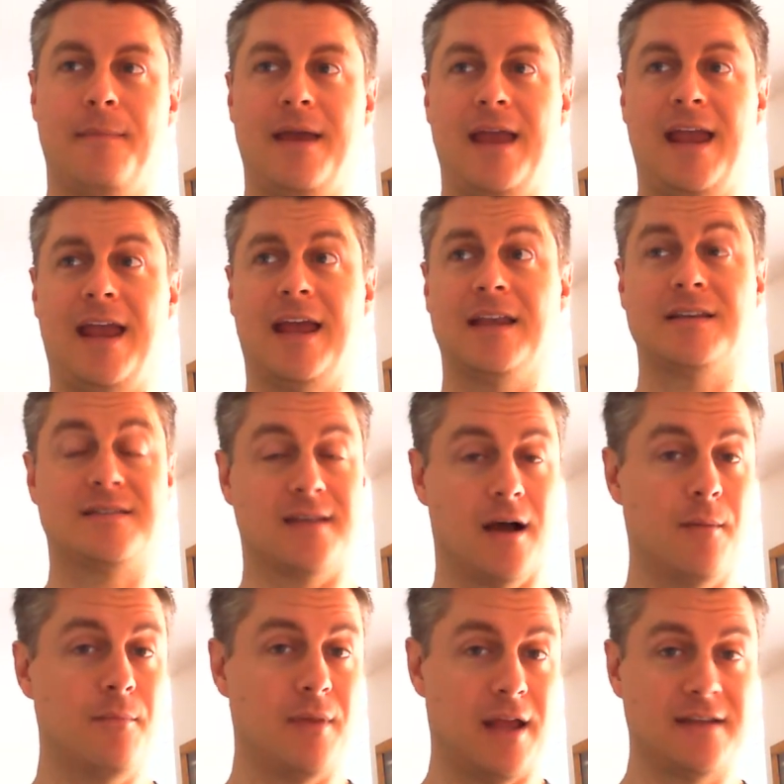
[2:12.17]
And
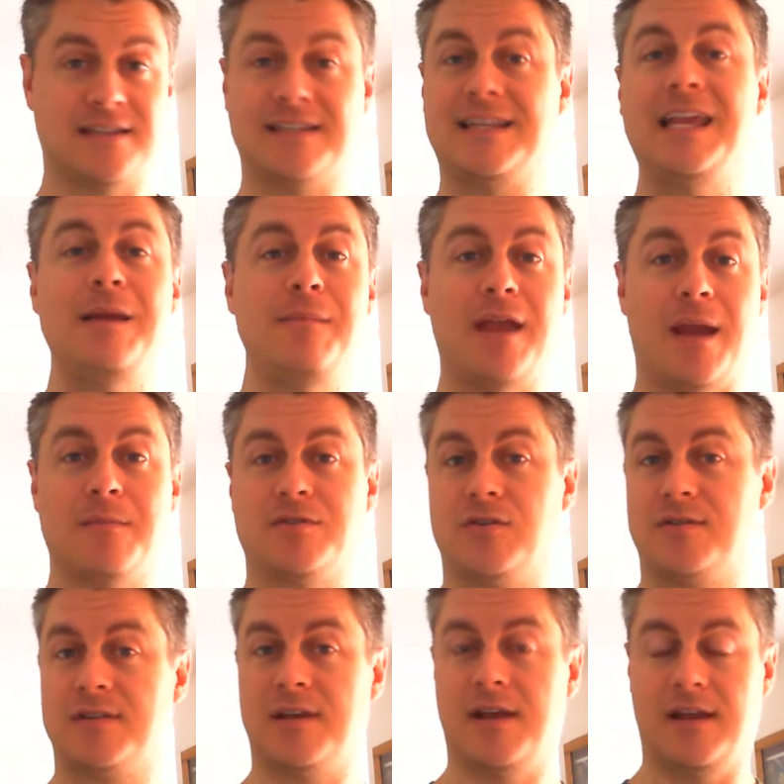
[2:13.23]
some, it's a team game, so
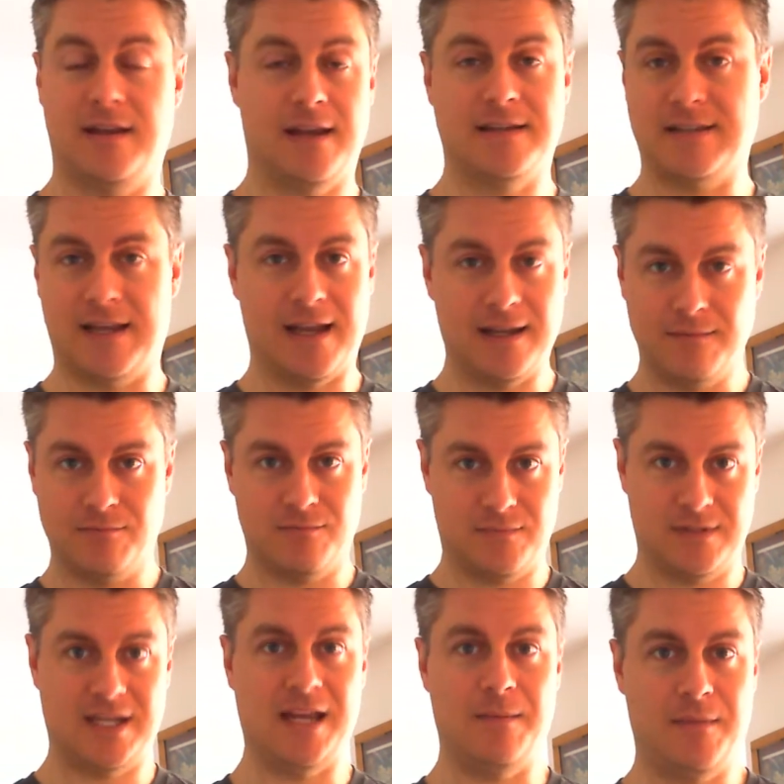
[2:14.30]
it's a hidden
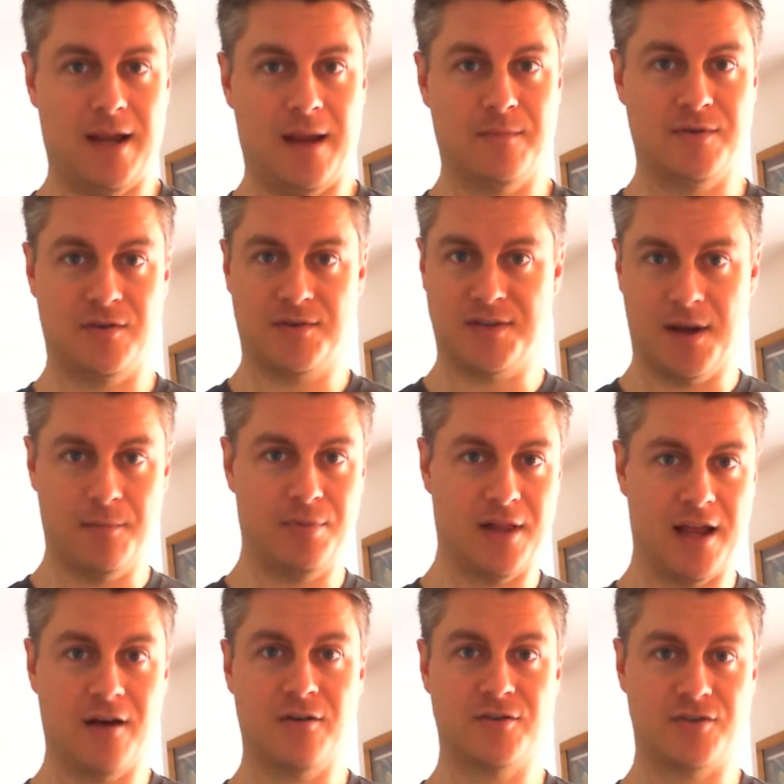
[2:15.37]
team game. So some
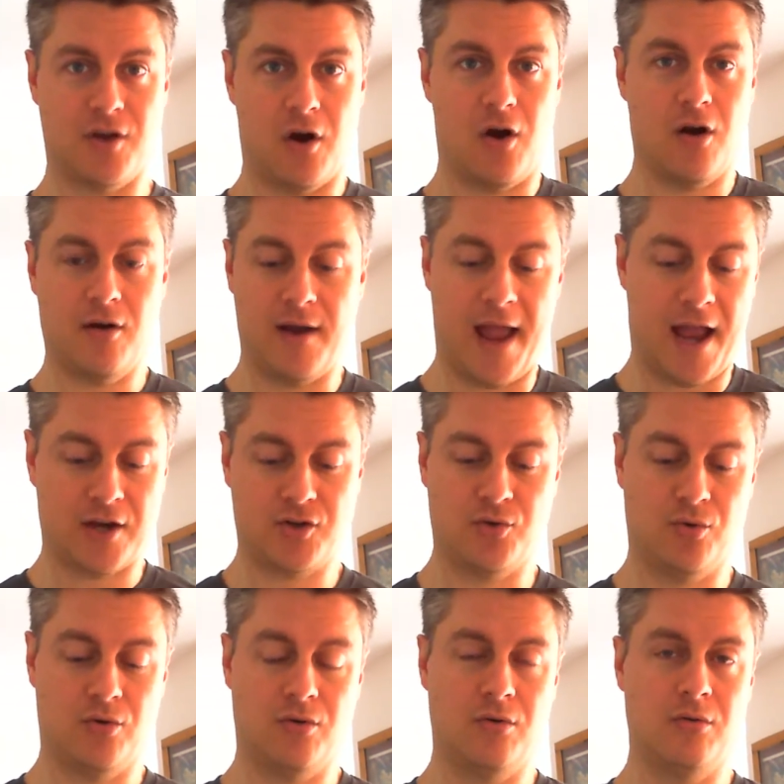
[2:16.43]
players are
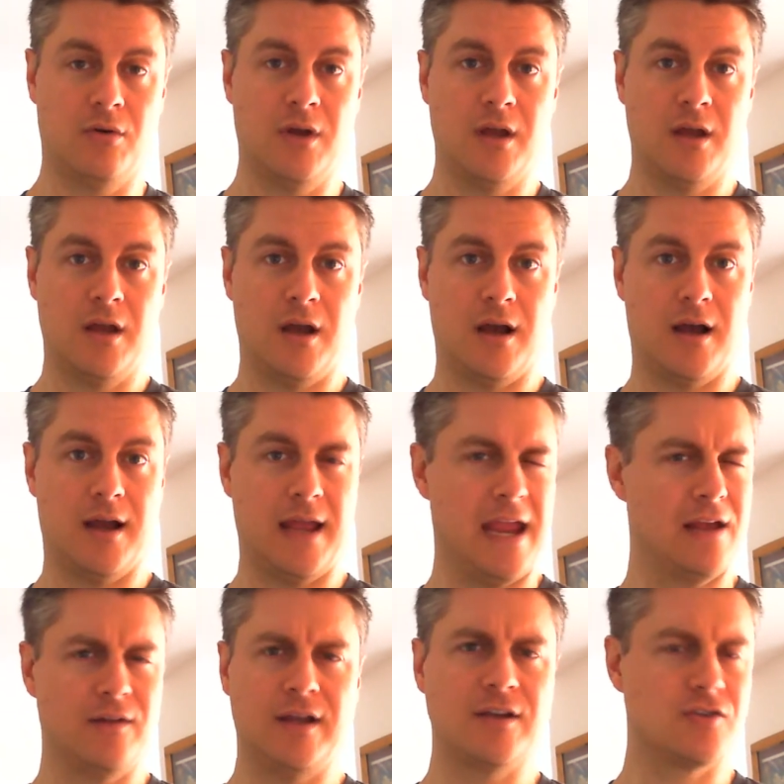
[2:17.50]
actual uh,
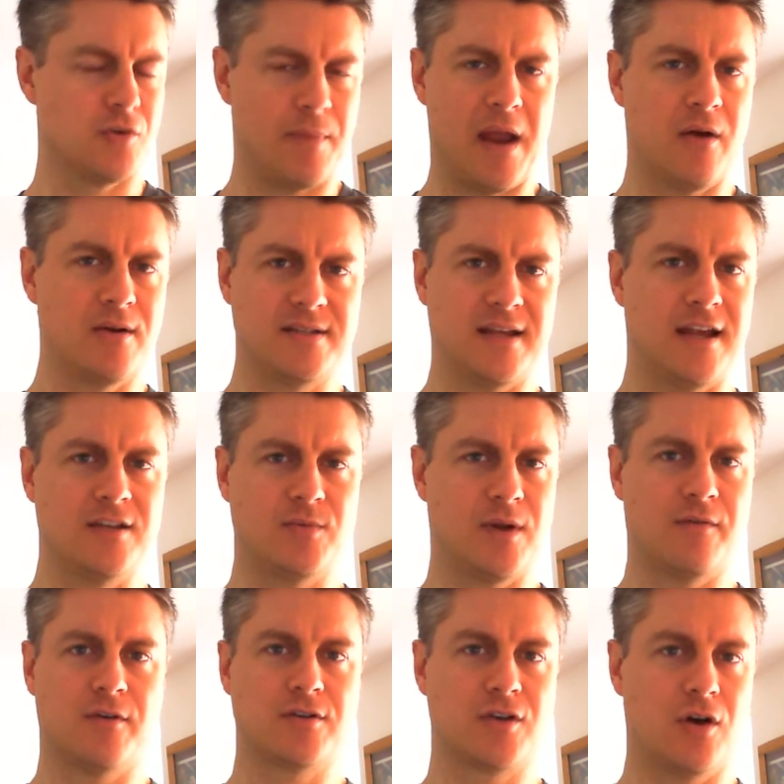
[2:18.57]
aliens or parasites,
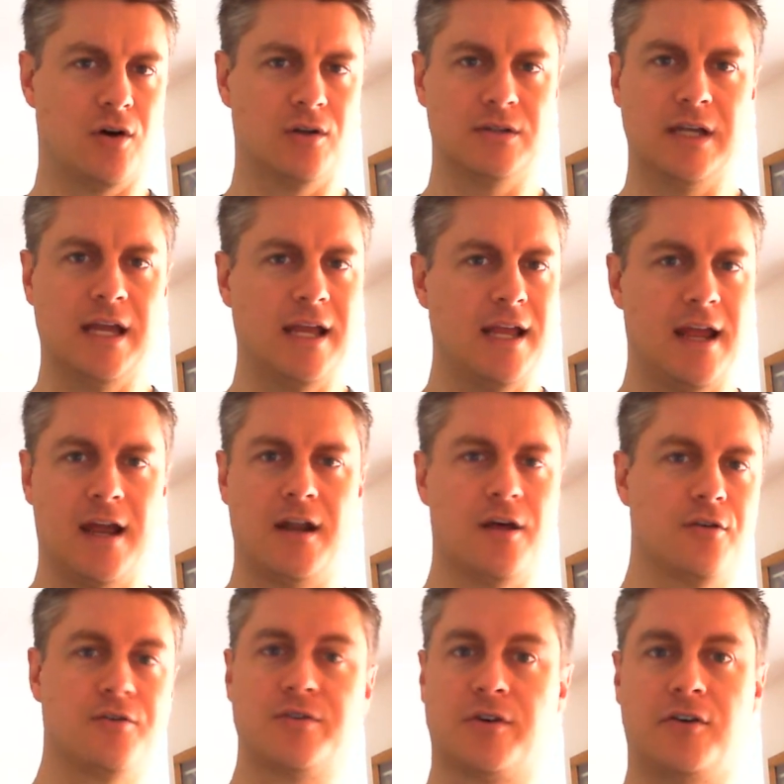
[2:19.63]
whatever it's called, and
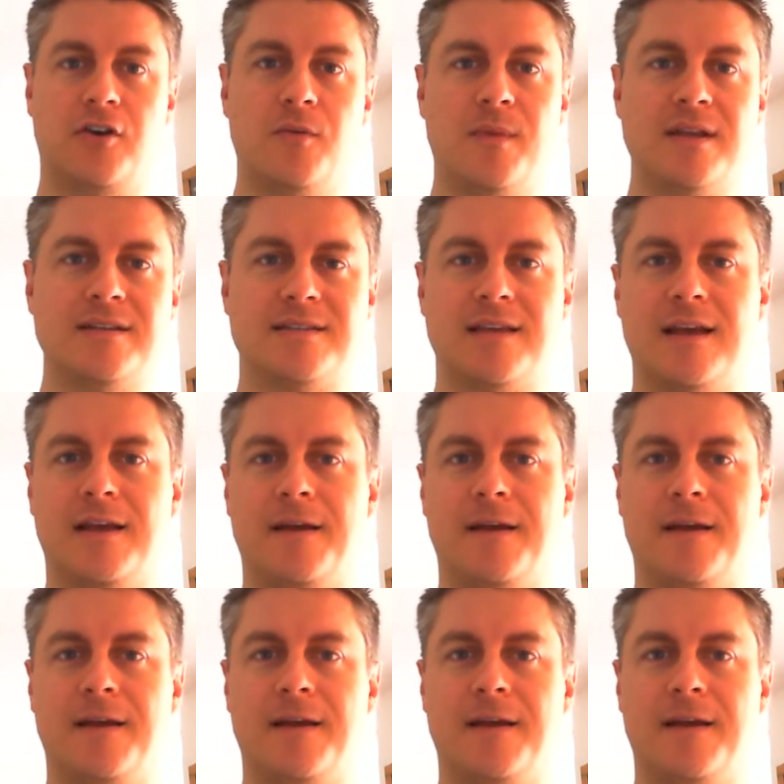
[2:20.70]
others are humans.